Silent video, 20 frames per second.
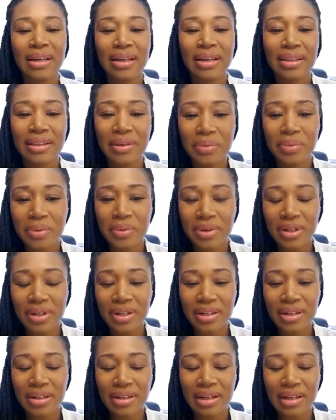
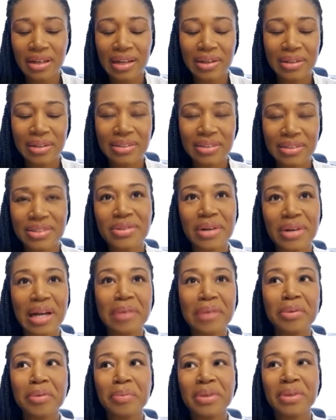I describe
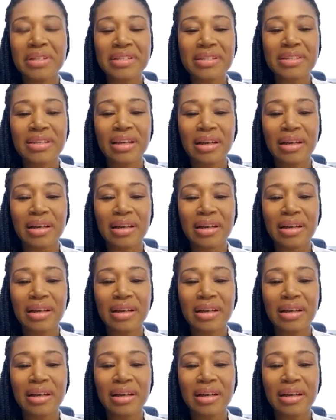them as